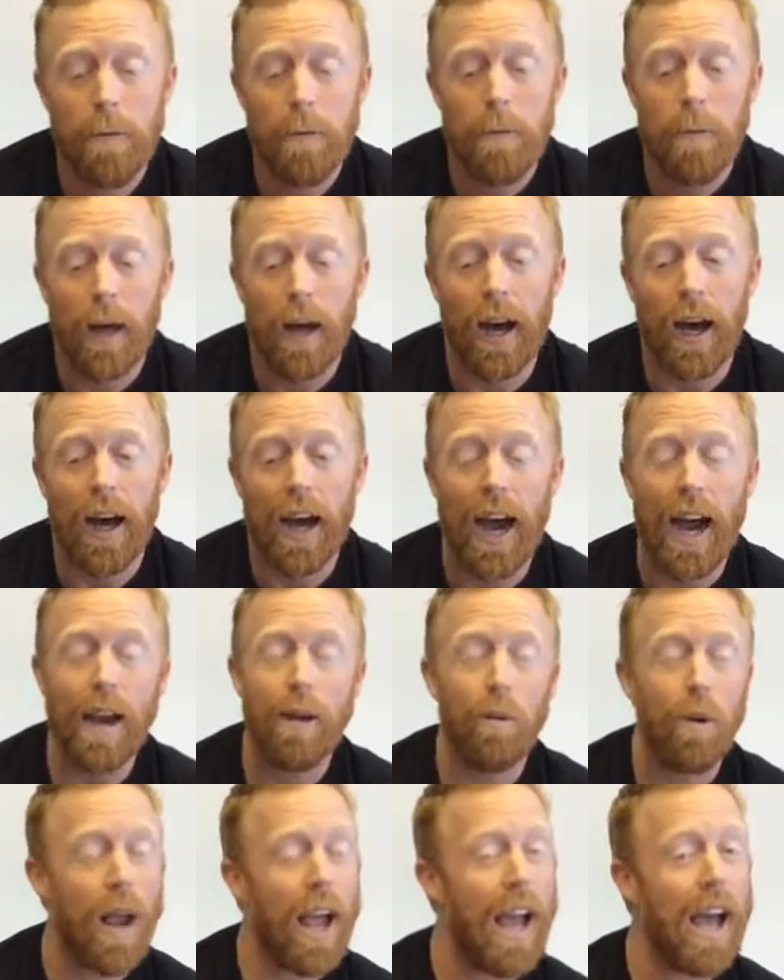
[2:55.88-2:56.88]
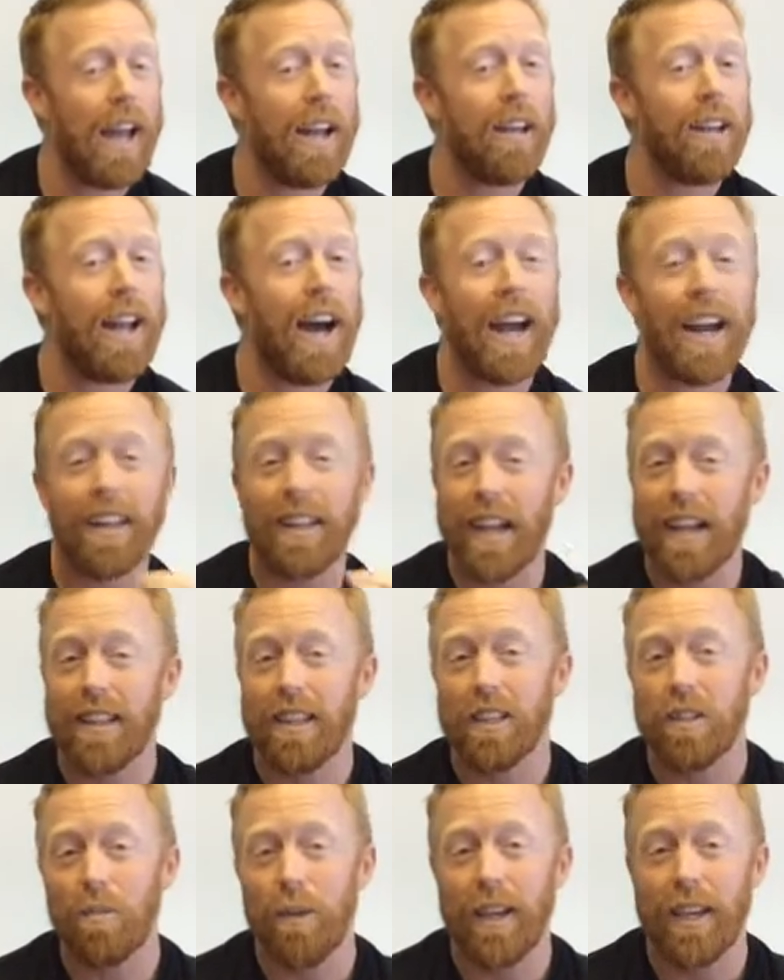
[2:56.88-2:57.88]
I ran not elite
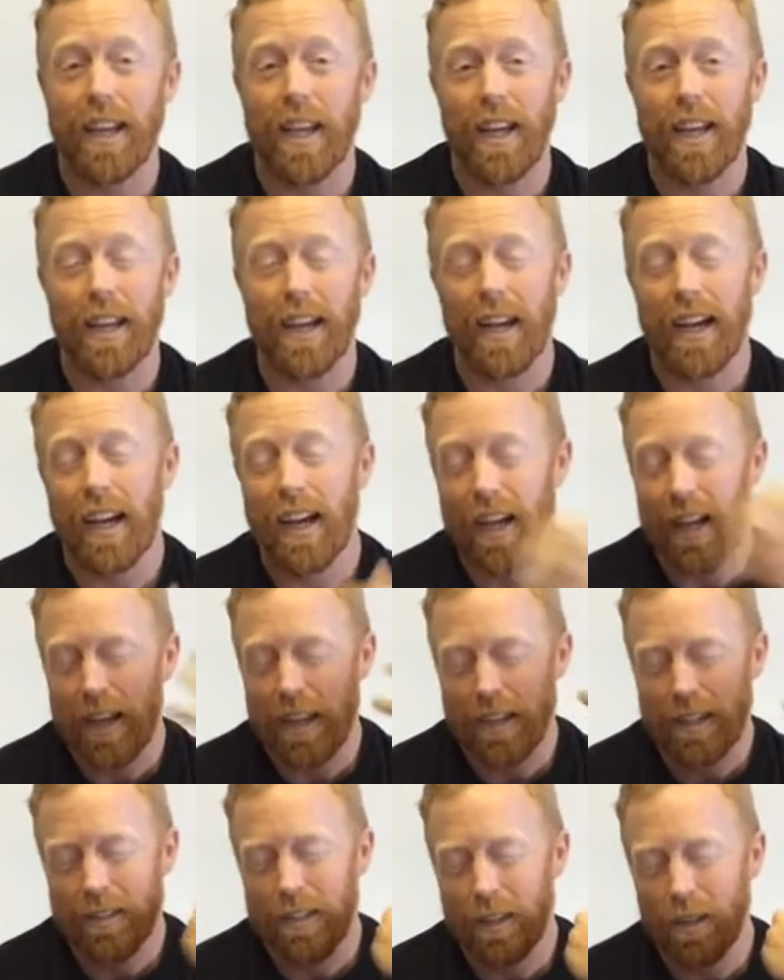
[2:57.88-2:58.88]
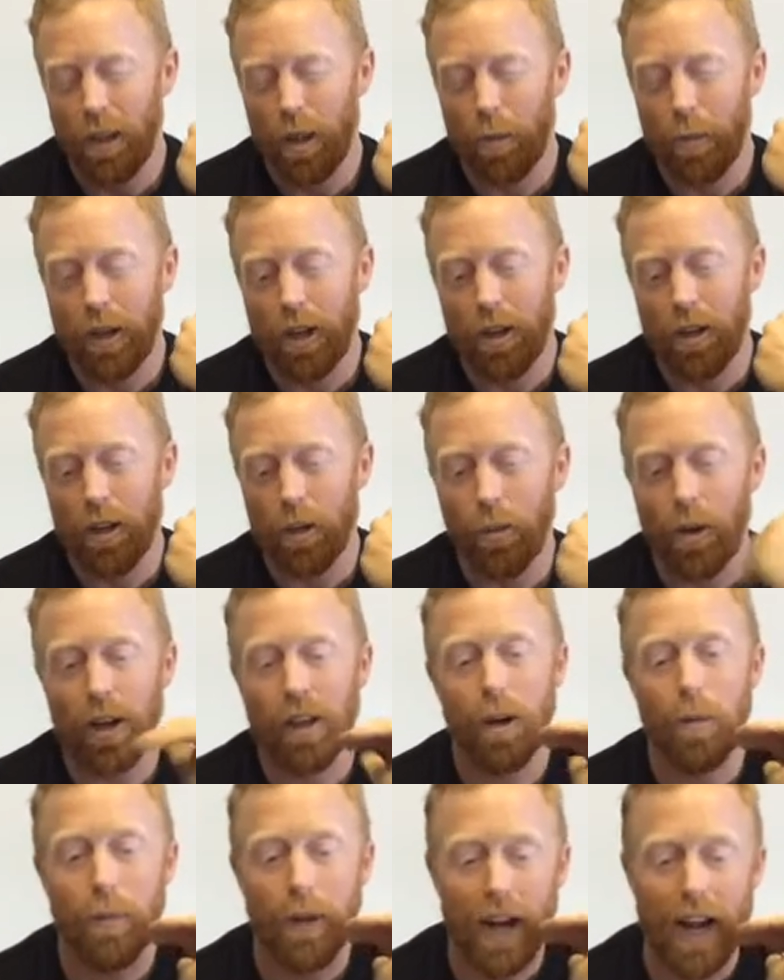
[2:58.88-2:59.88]
this weekend, a little bit under the weather,
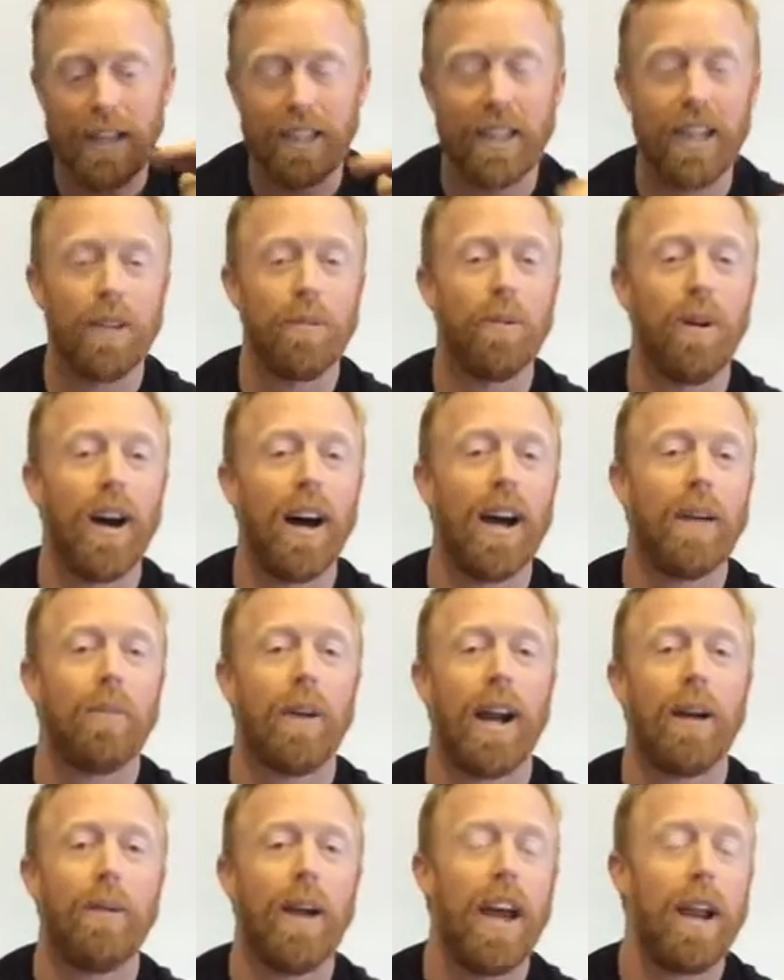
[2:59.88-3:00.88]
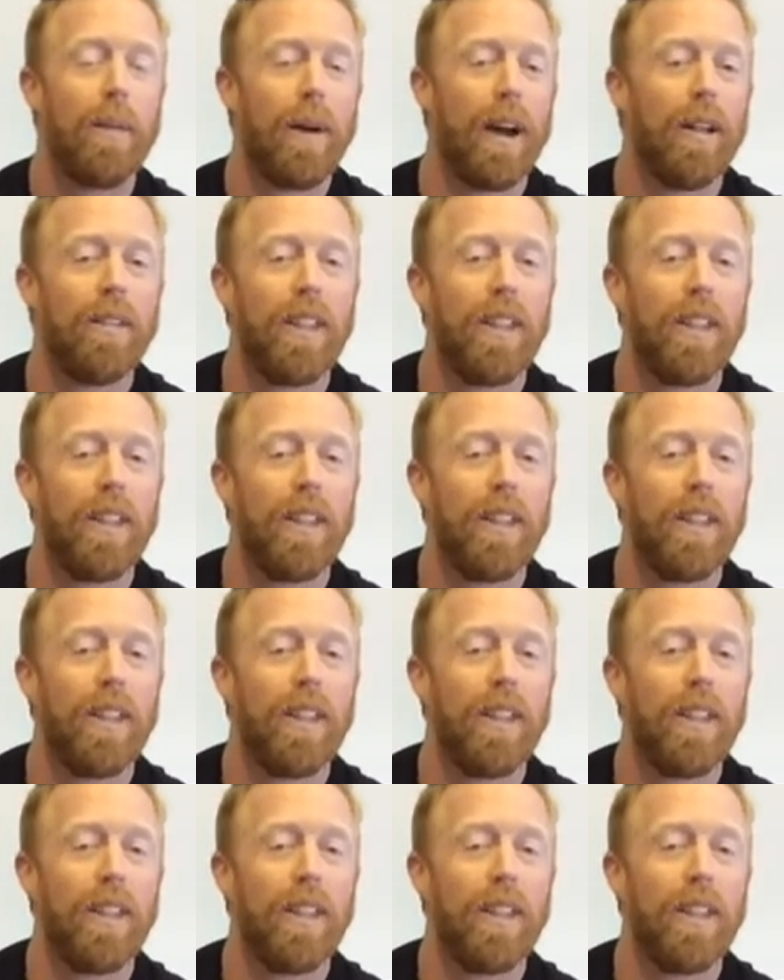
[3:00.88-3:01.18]
but I did run. When I ran about